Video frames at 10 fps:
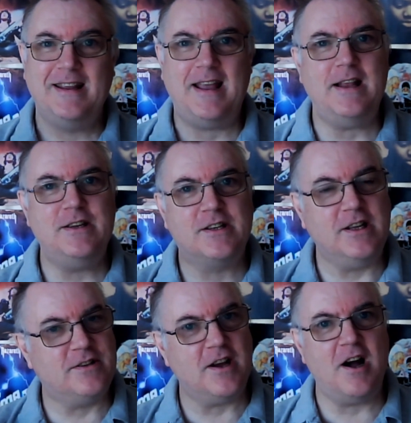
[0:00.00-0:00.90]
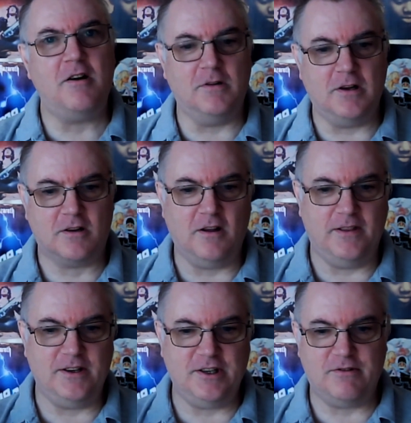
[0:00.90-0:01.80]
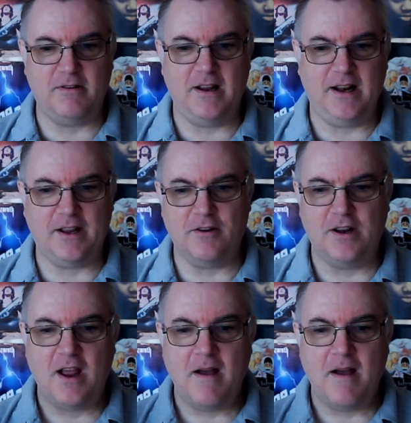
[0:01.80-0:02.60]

Kent's guitar work on this is really good.